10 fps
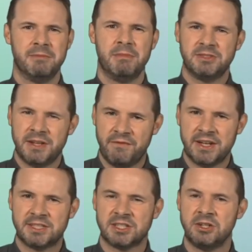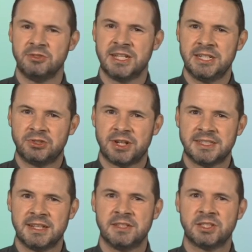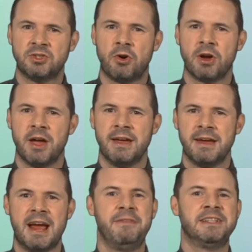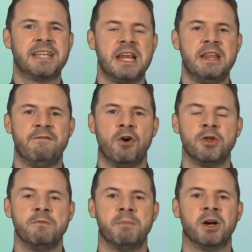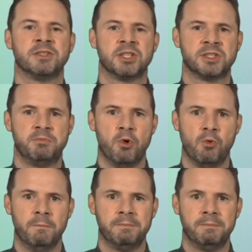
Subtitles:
Most investors lose interest in the stock, and the daily volume bars are small.